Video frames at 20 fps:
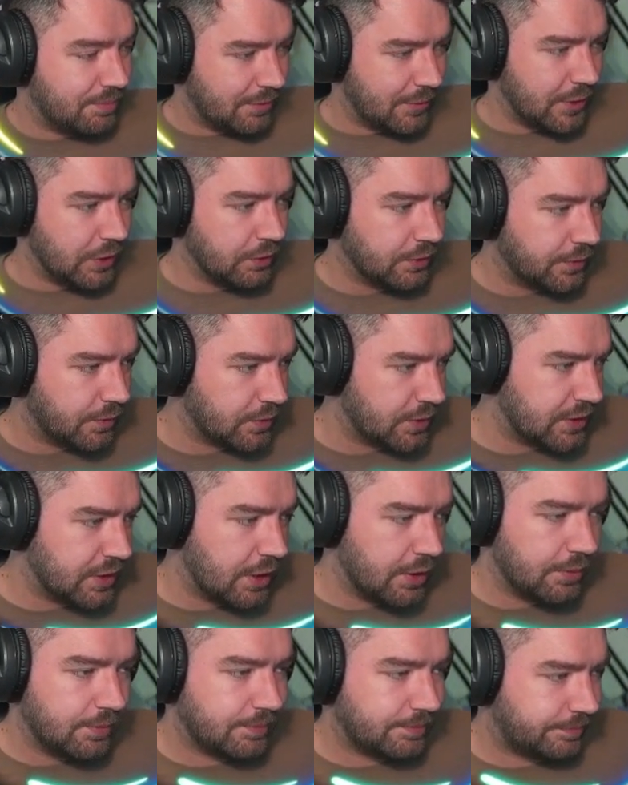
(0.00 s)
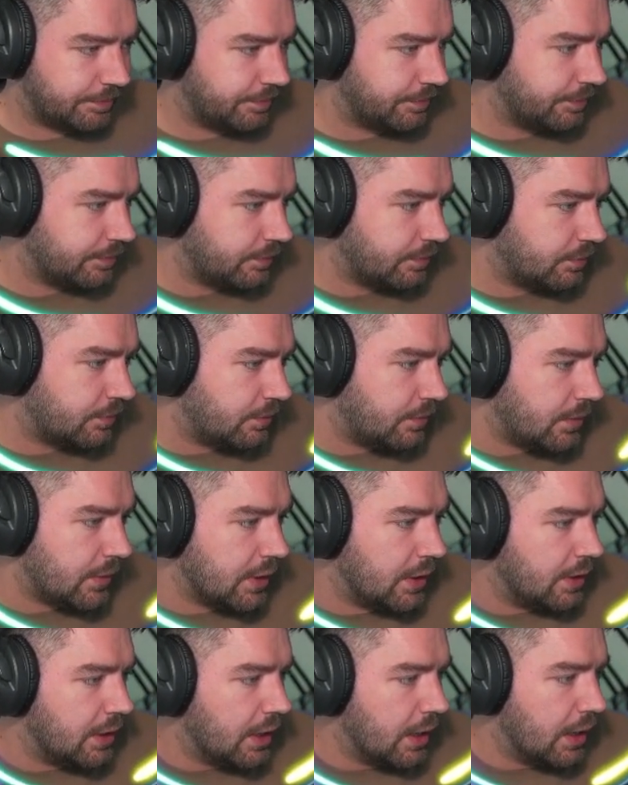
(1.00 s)
Useful to
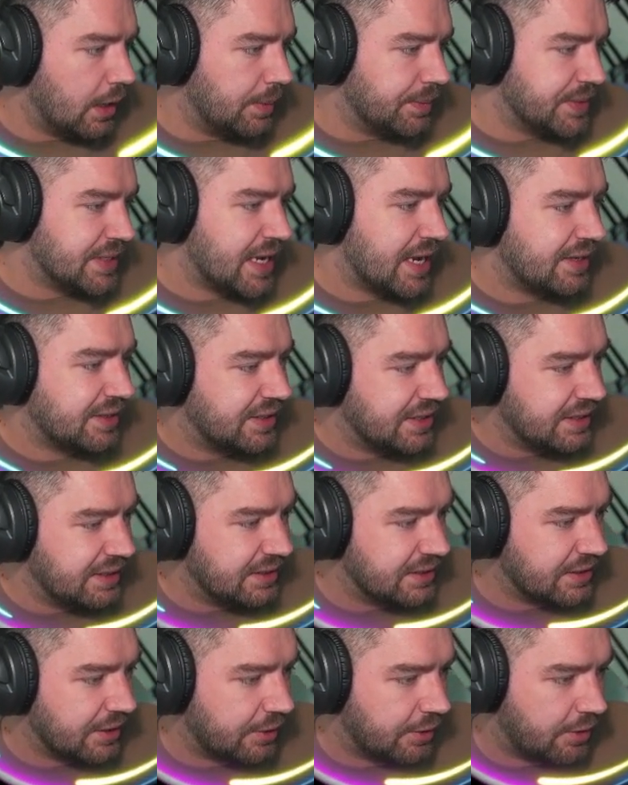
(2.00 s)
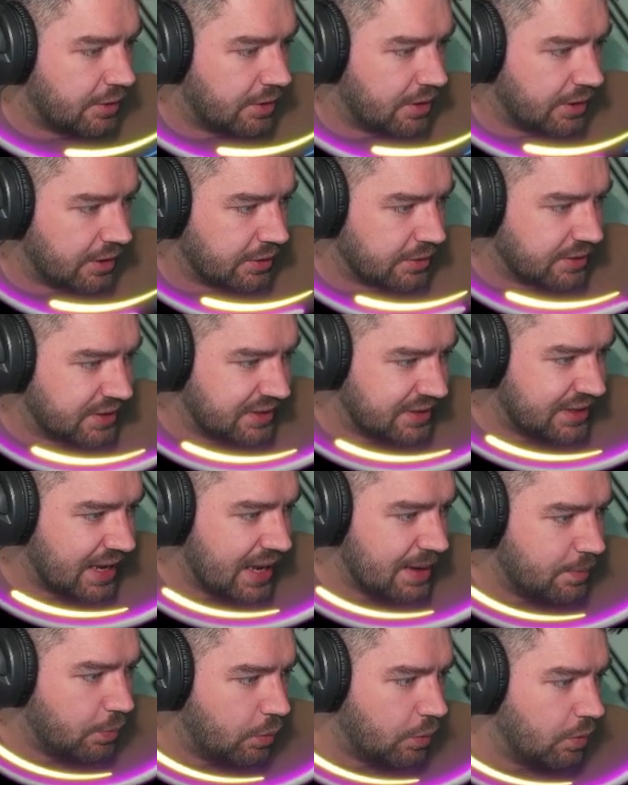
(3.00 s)
know. Taxis are a good
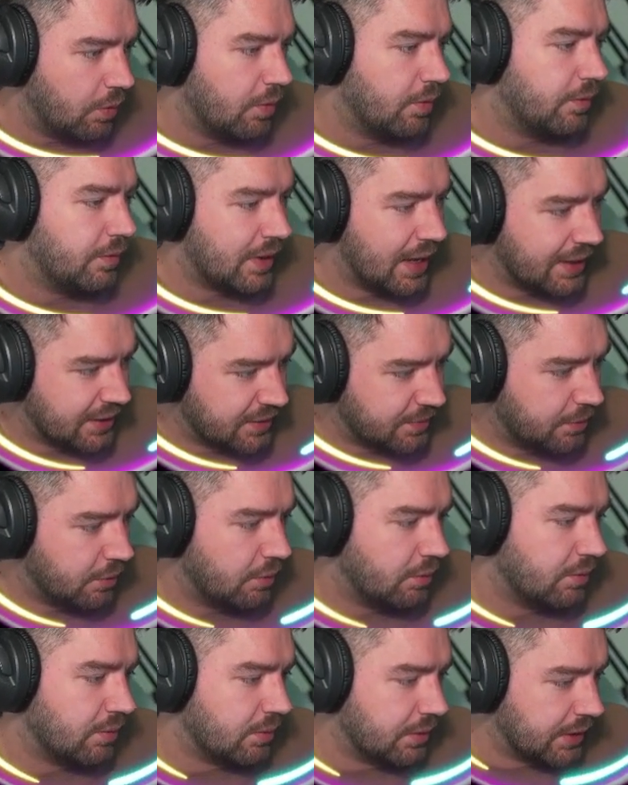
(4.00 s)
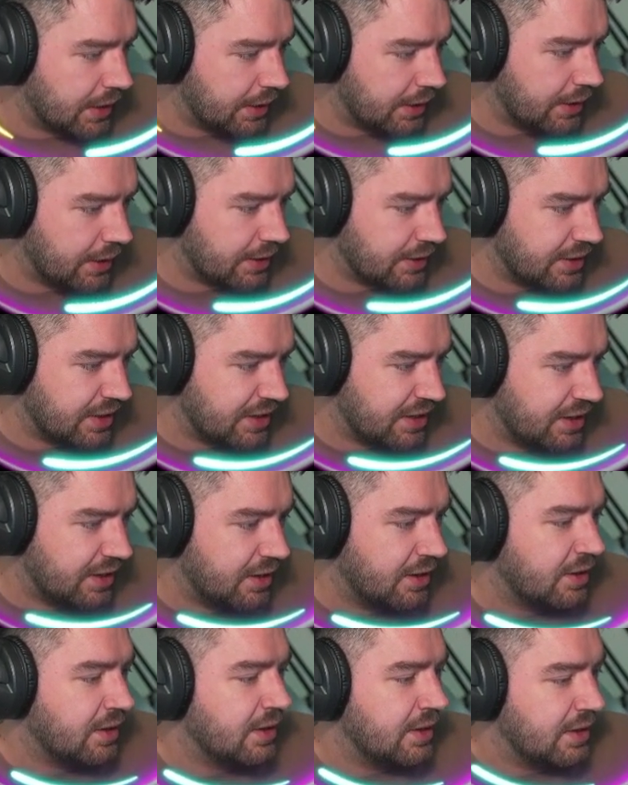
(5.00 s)
staple, flexible, yada yada yada.
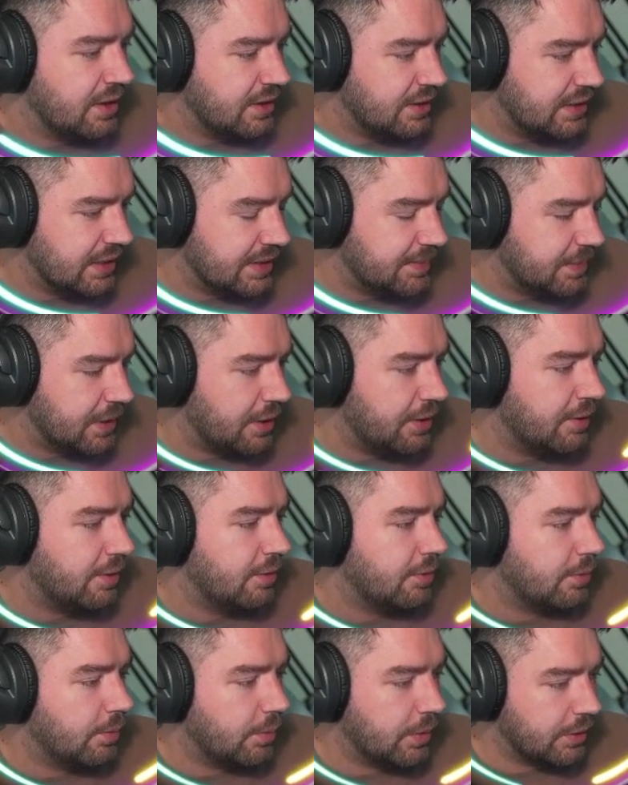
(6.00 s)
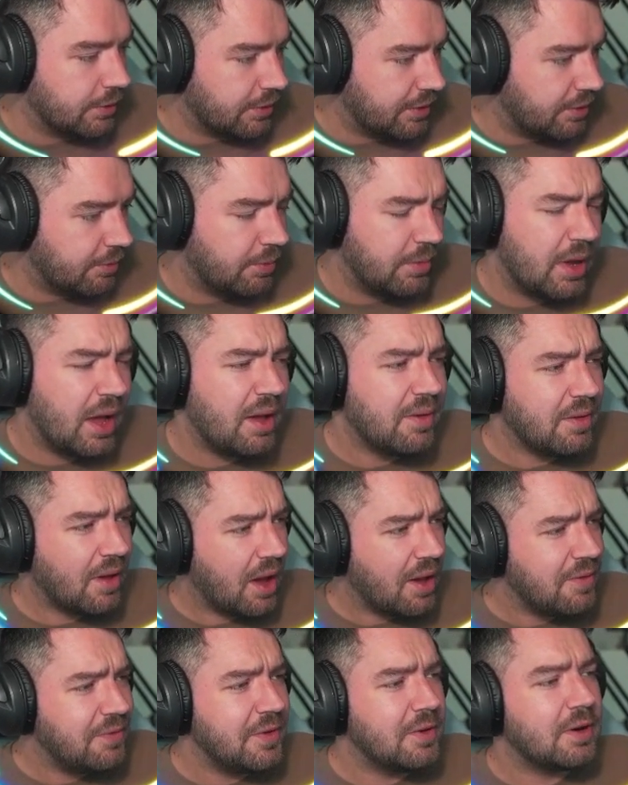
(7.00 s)
Depot.
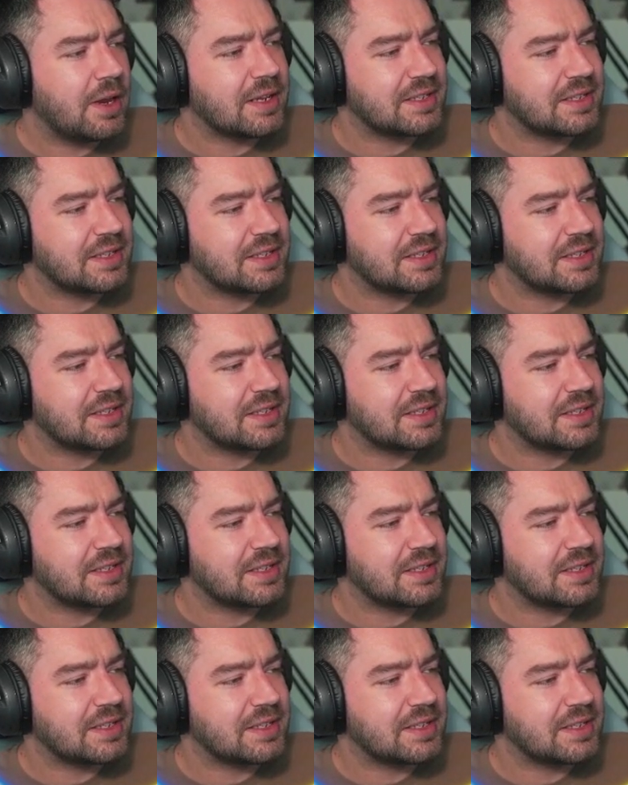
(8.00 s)
I feel like